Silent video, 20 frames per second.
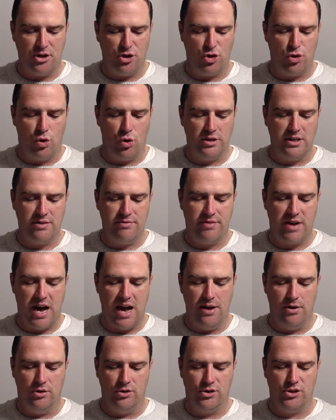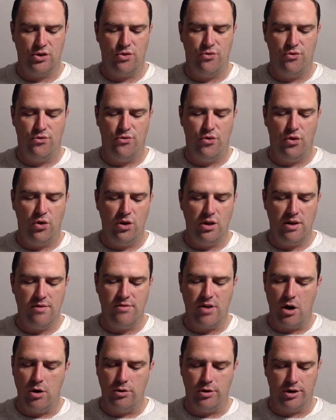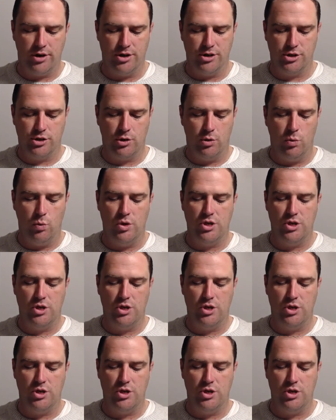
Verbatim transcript: and golden vials full of odors,